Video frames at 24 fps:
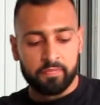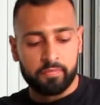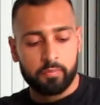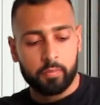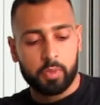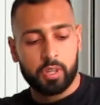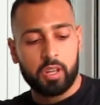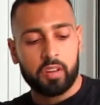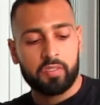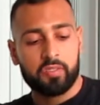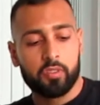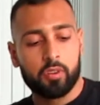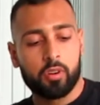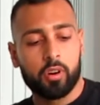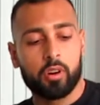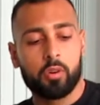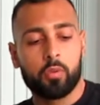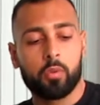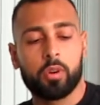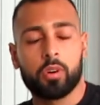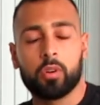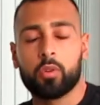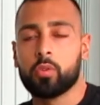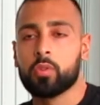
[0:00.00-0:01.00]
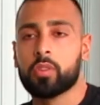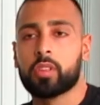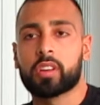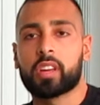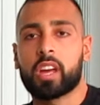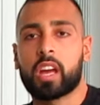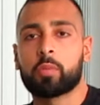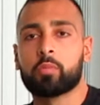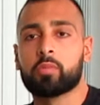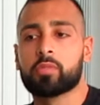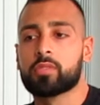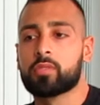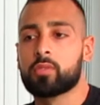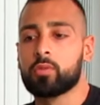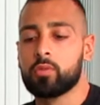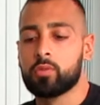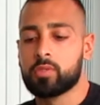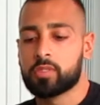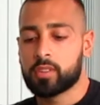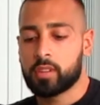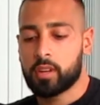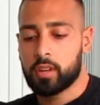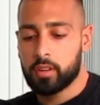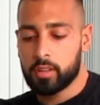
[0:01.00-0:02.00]
But I forgot what all the cables do,
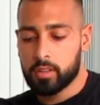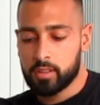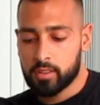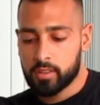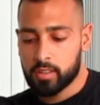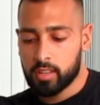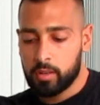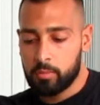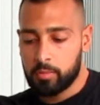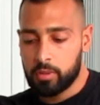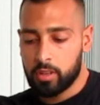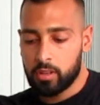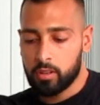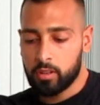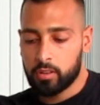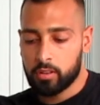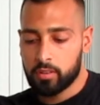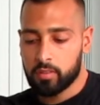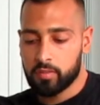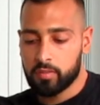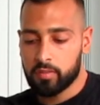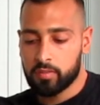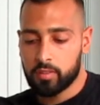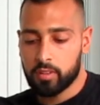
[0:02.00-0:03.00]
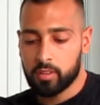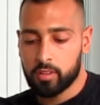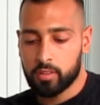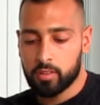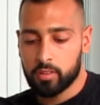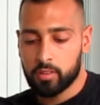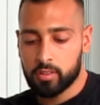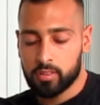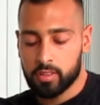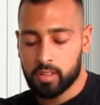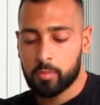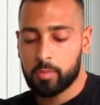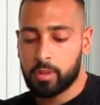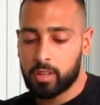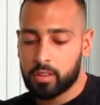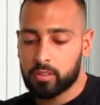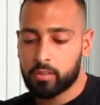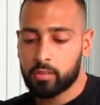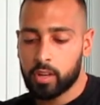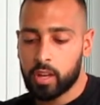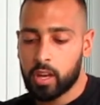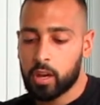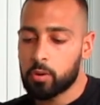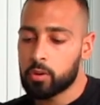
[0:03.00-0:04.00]
so it's going to be a lot of, it's going to be a
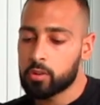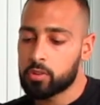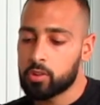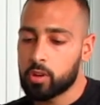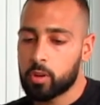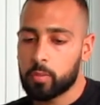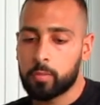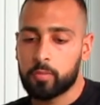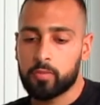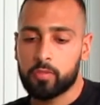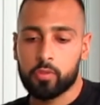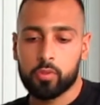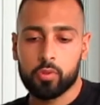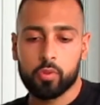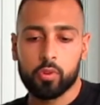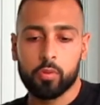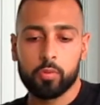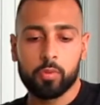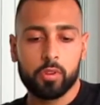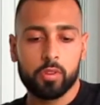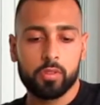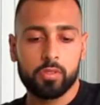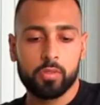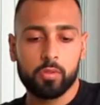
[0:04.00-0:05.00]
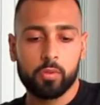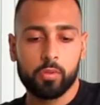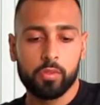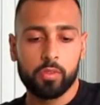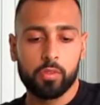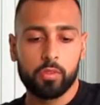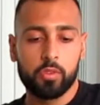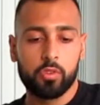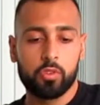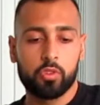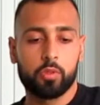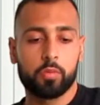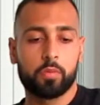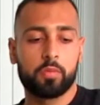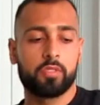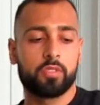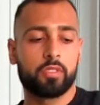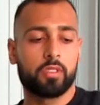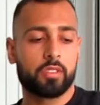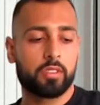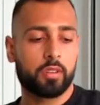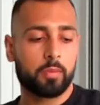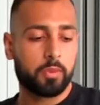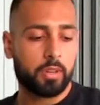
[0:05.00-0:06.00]
3-hour job for sure because of all the YouTube
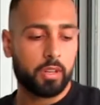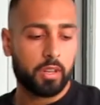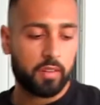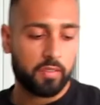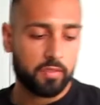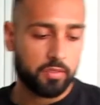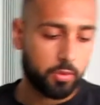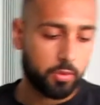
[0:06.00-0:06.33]
videos I'm going to have